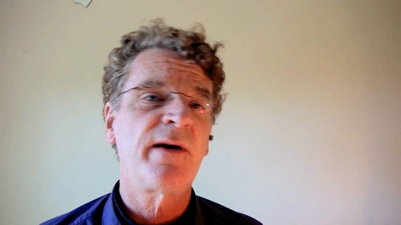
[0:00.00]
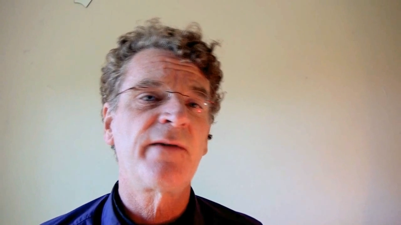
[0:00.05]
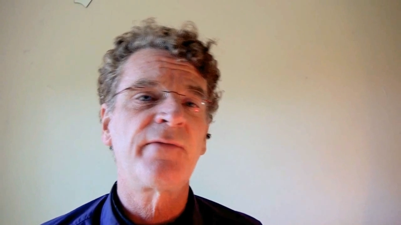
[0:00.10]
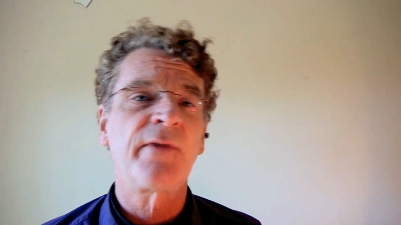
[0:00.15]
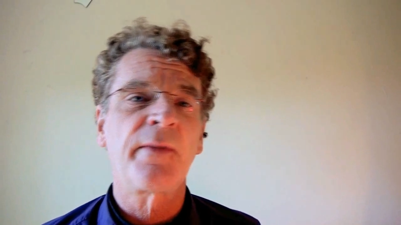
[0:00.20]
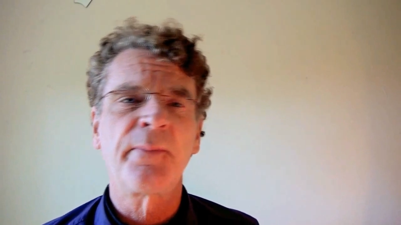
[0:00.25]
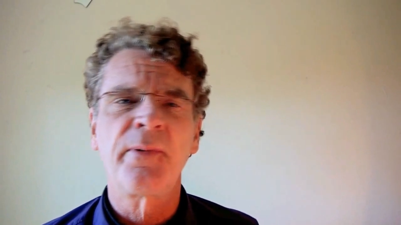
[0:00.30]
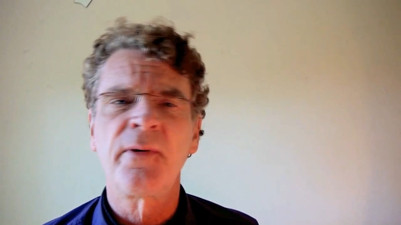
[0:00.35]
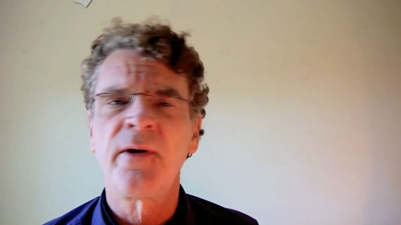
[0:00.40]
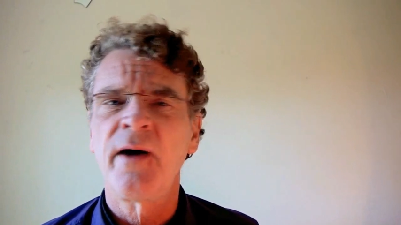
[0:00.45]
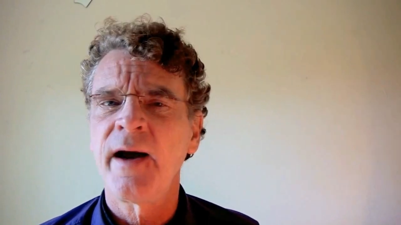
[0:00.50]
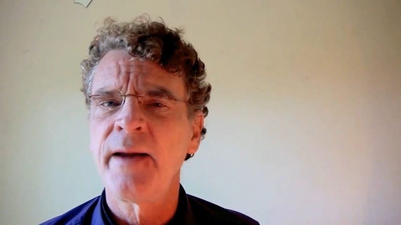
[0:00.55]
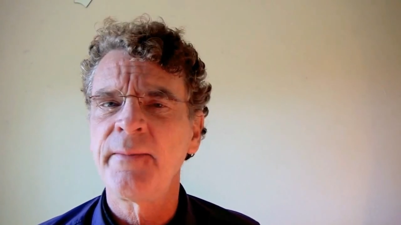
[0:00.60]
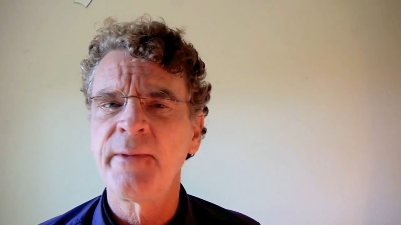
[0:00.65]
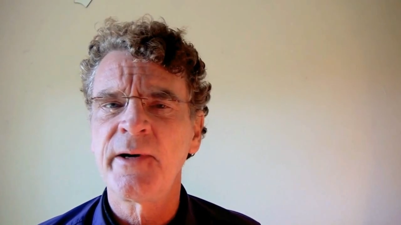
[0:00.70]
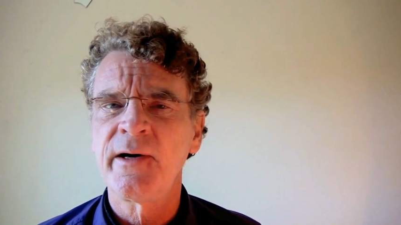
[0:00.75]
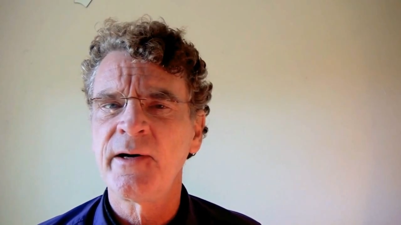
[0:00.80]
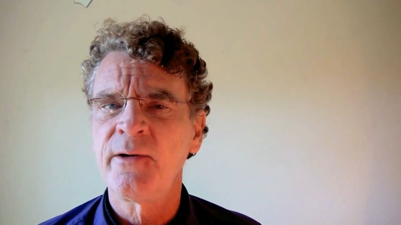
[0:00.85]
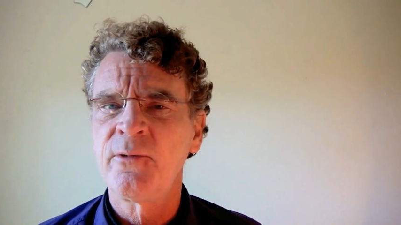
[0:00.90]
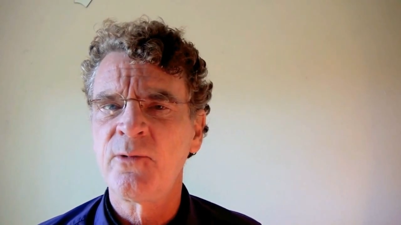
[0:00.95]
you have a
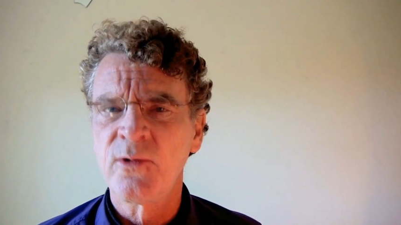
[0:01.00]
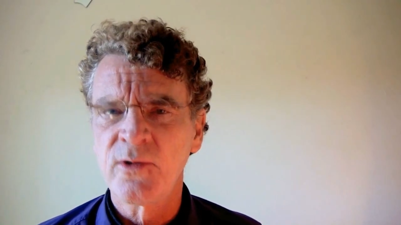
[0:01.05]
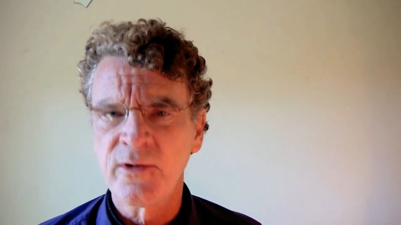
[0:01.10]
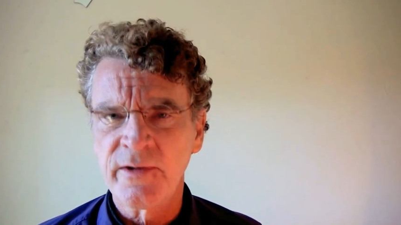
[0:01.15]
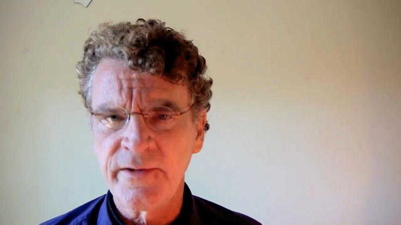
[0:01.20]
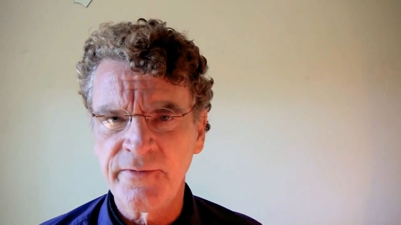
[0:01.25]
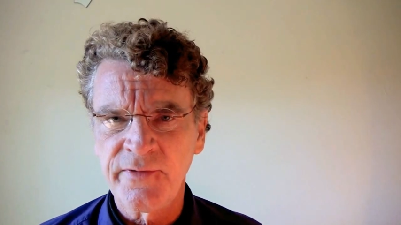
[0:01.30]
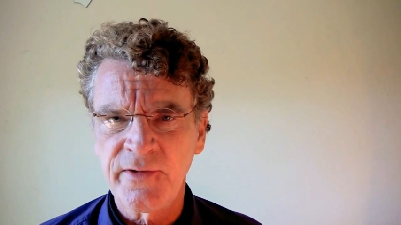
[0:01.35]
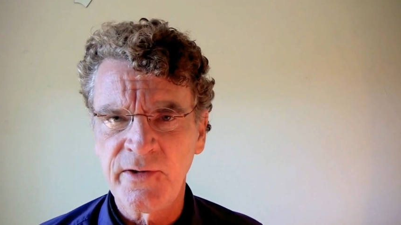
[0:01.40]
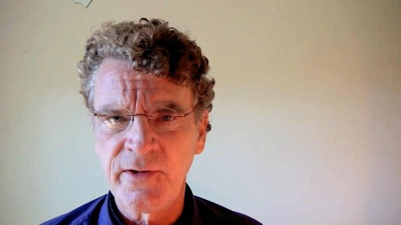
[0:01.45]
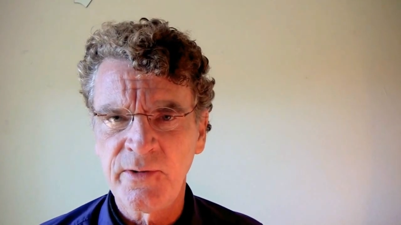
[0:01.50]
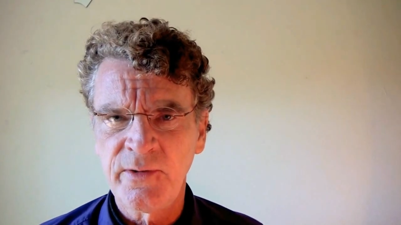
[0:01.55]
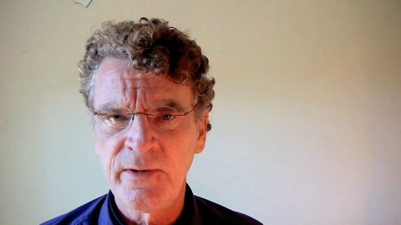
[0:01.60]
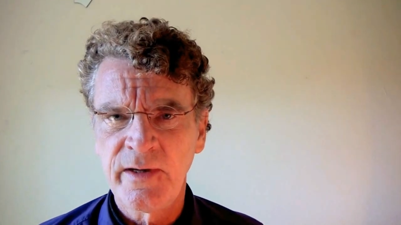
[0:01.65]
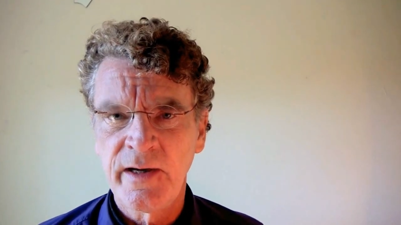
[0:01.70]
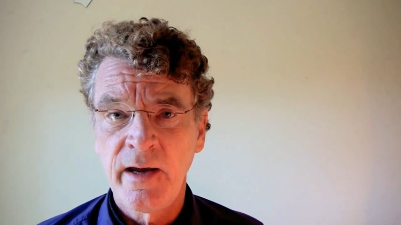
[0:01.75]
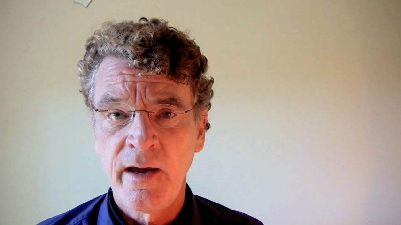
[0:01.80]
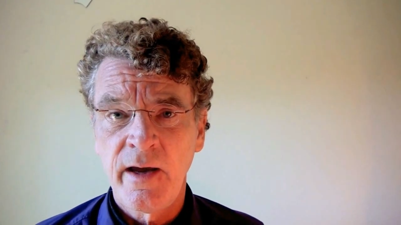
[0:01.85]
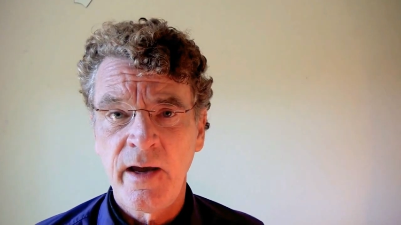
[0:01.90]
primary worldview